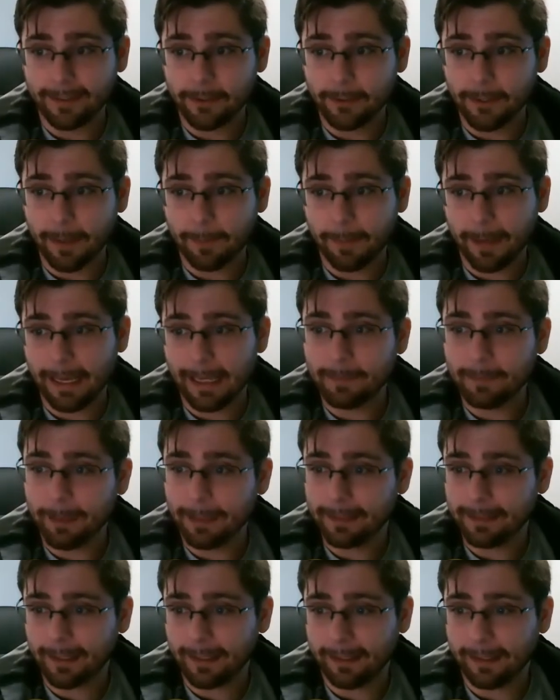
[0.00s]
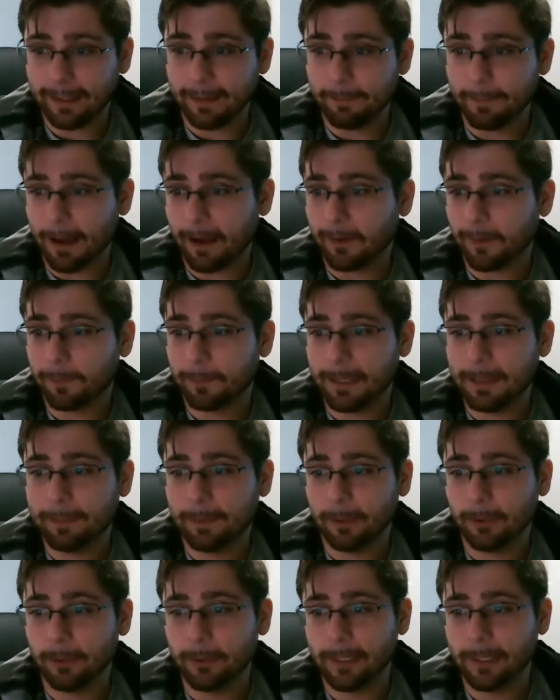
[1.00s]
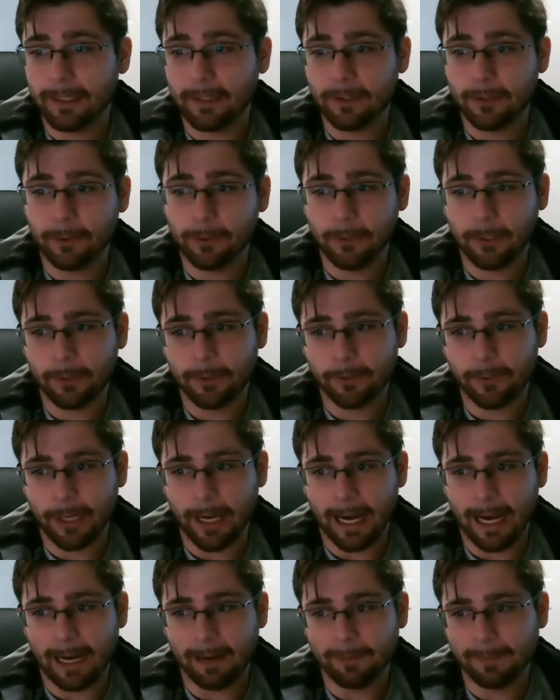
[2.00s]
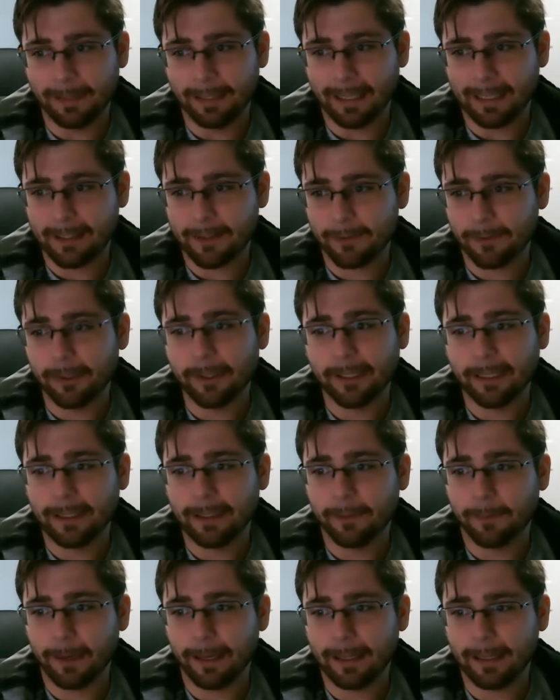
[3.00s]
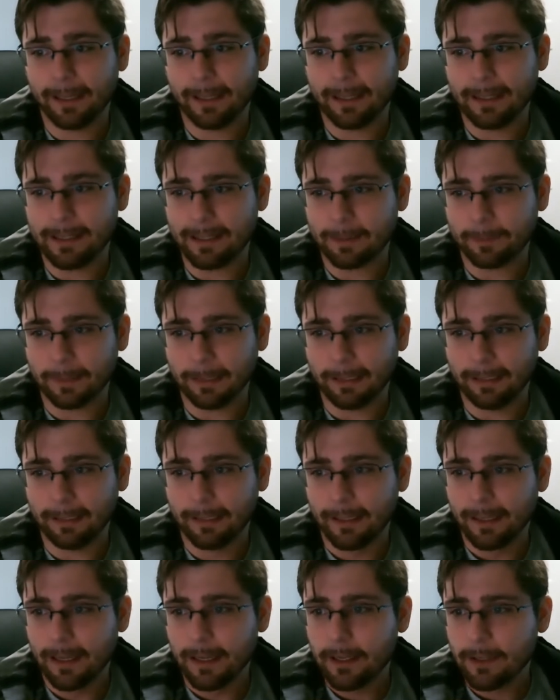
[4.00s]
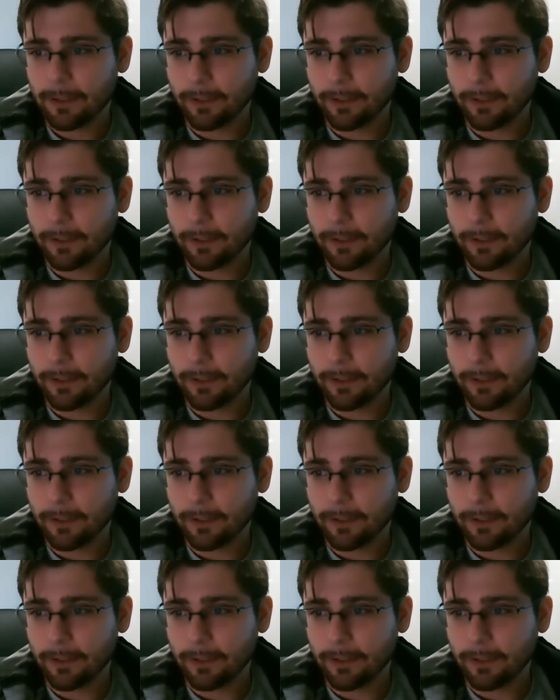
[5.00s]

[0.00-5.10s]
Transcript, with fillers: you get paid based on the amount of people who can do your job, and that's really the way it is. I mean, well, yeah,